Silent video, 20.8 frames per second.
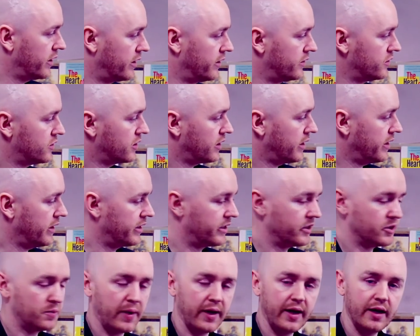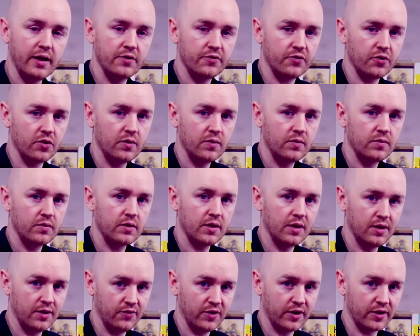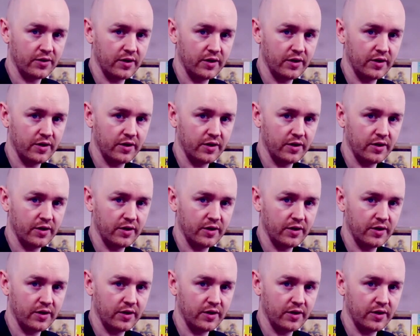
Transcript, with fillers: is, it is painful to live like